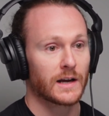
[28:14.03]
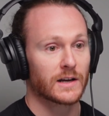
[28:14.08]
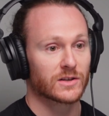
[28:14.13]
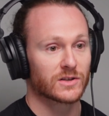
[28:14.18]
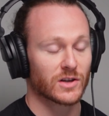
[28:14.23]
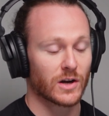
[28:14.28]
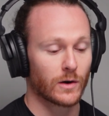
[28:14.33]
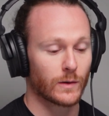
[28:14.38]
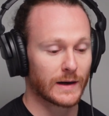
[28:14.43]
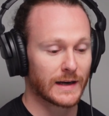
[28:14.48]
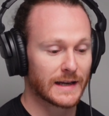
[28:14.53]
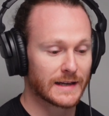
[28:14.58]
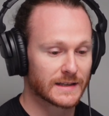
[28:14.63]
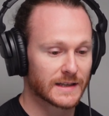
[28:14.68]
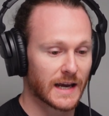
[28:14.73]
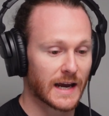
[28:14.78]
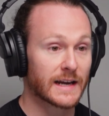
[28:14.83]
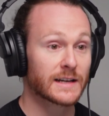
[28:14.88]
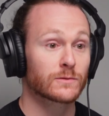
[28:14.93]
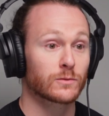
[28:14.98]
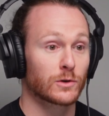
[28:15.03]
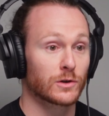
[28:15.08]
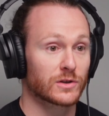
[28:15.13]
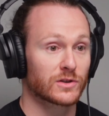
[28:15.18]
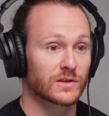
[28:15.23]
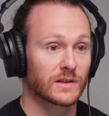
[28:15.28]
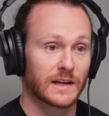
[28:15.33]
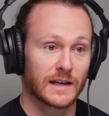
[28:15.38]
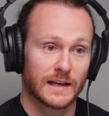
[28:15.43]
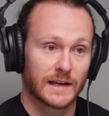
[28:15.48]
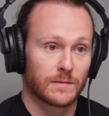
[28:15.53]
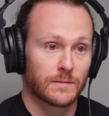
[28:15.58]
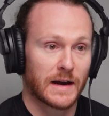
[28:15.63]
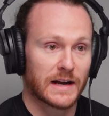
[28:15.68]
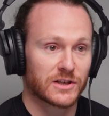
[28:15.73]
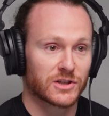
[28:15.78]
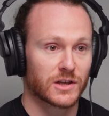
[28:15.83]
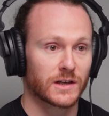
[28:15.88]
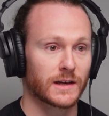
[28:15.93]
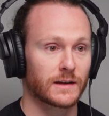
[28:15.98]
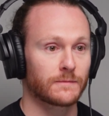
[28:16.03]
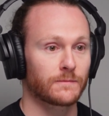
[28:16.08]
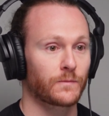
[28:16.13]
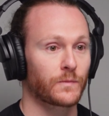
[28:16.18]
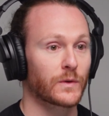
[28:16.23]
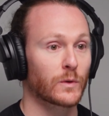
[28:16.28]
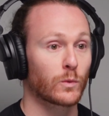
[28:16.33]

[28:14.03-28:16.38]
So in his case, he didn't mention it.